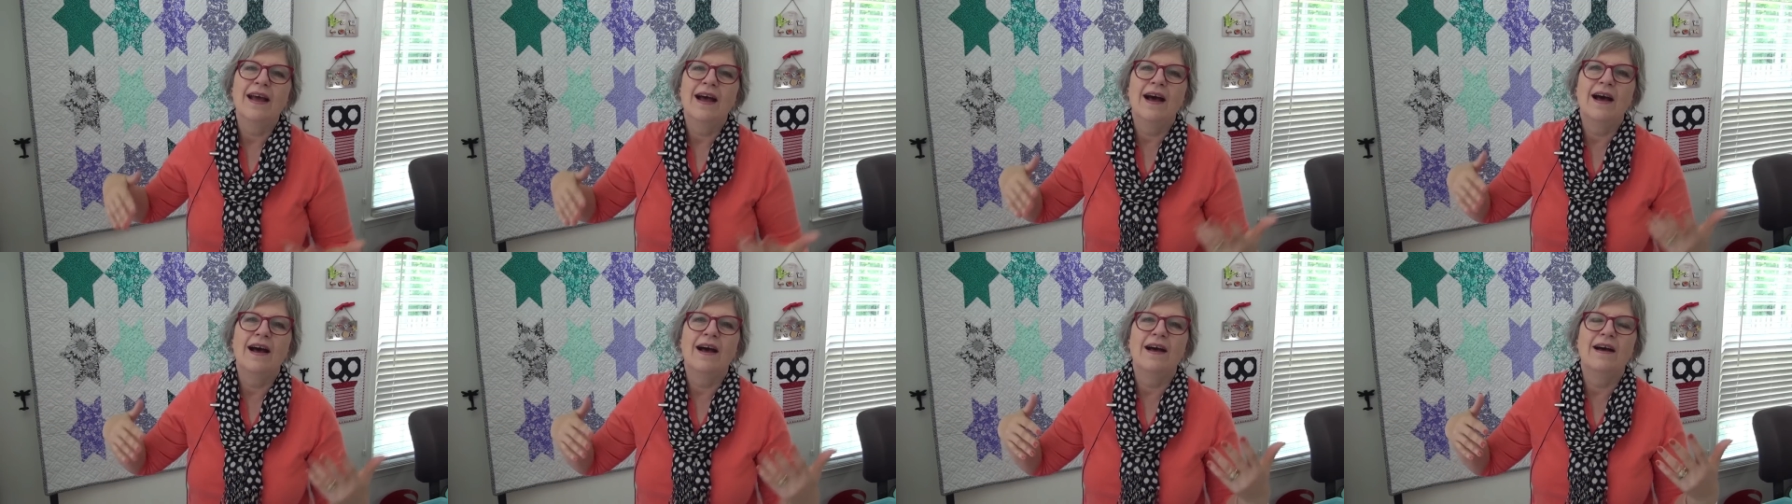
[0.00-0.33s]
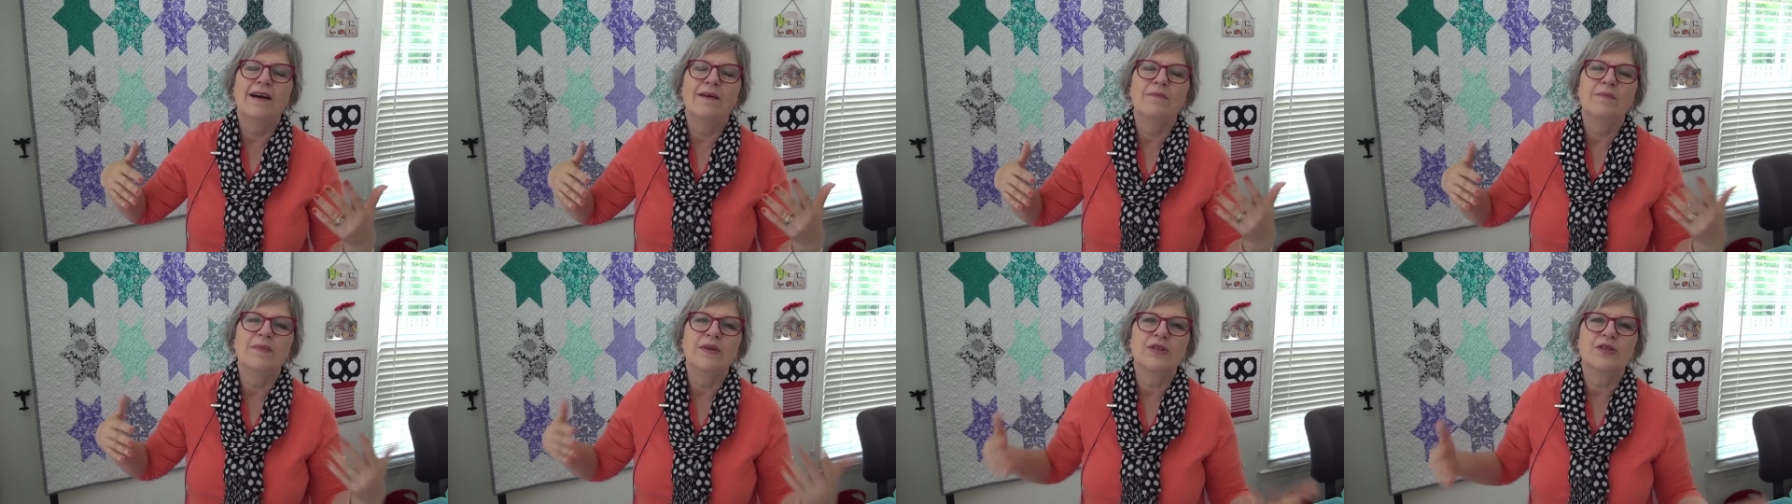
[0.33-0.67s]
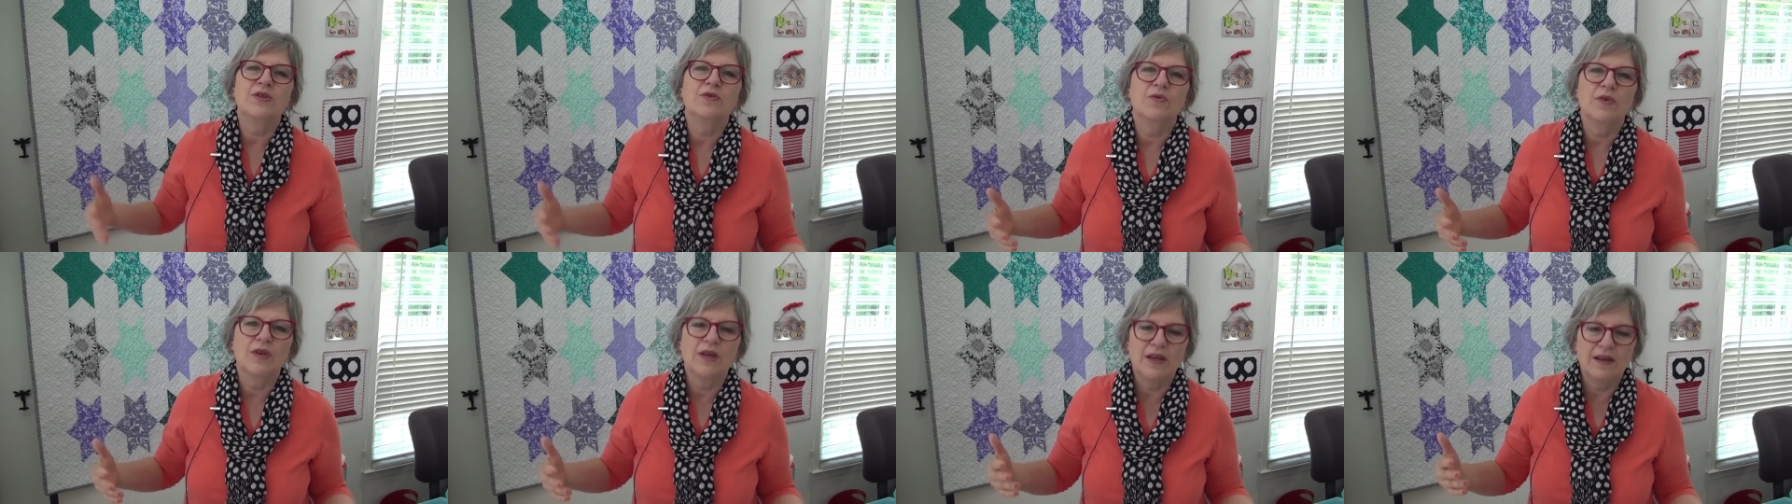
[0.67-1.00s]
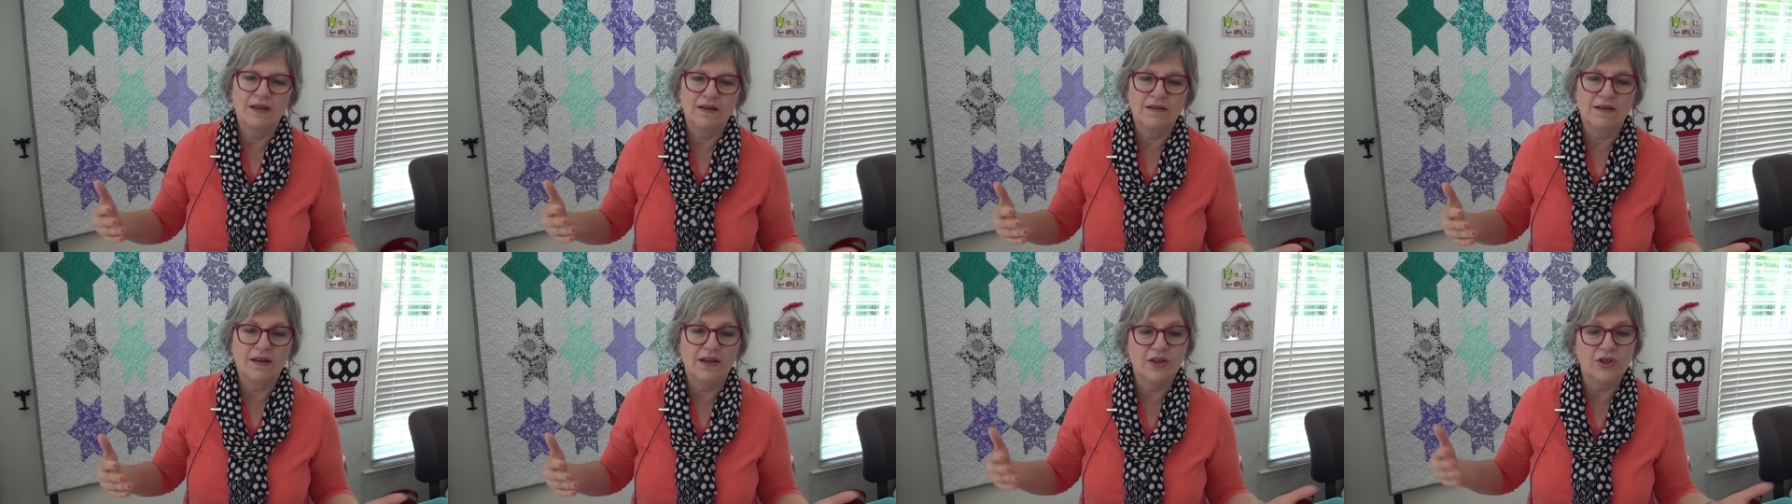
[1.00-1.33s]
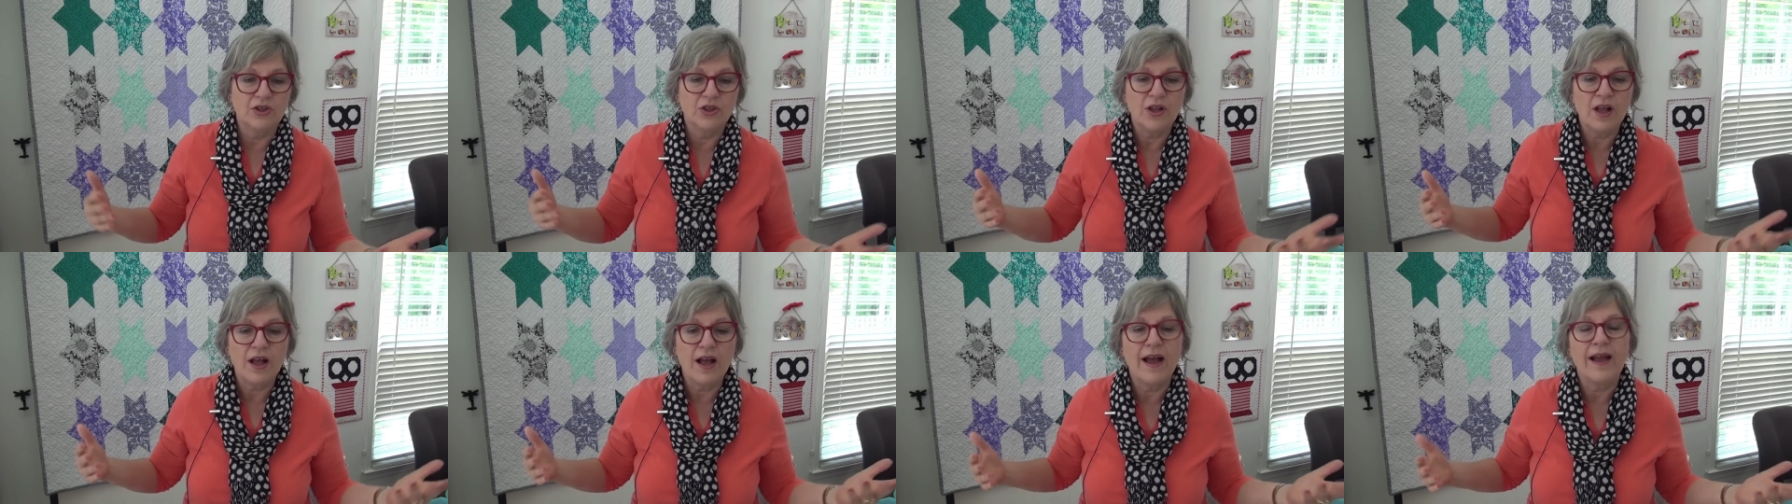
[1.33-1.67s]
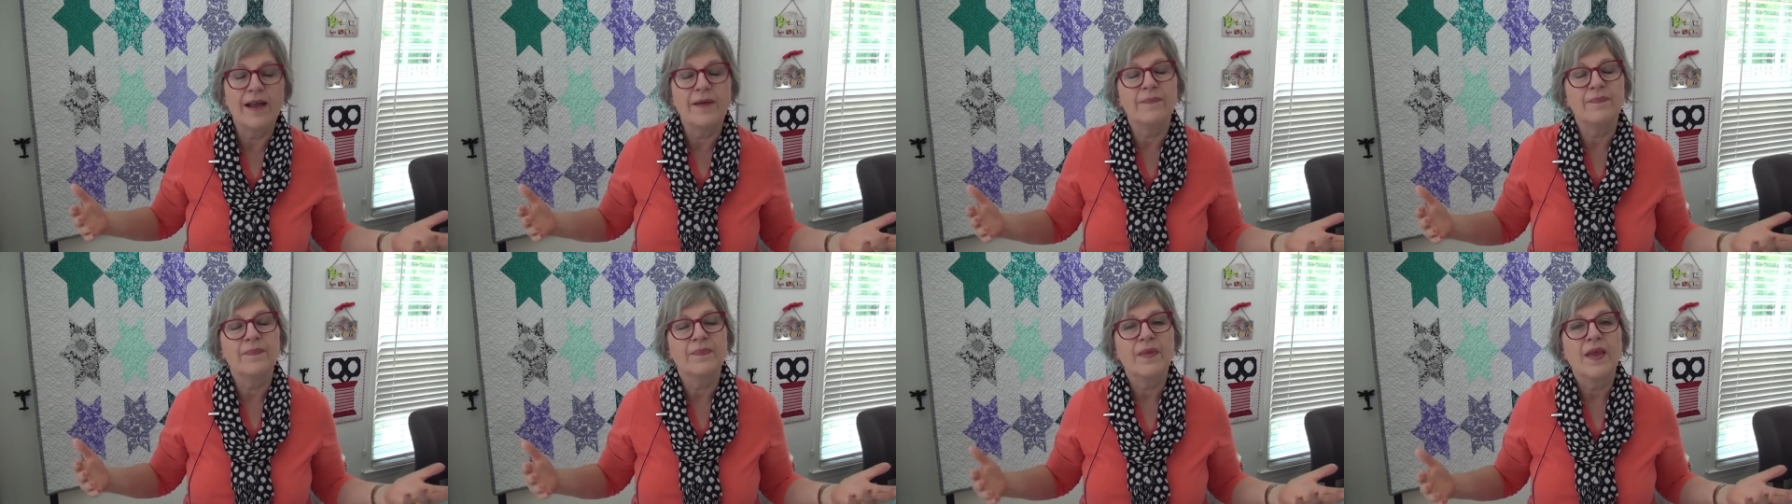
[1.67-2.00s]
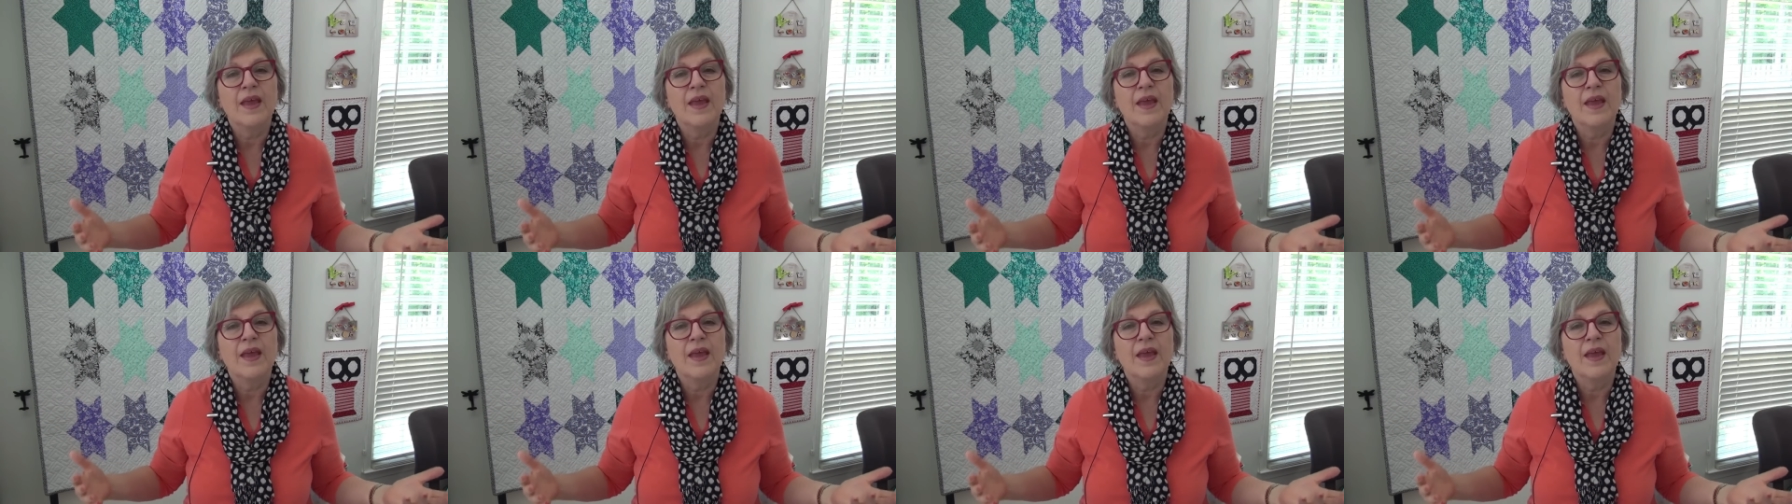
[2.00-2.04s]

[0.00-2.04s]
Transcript: uh, mystery in July.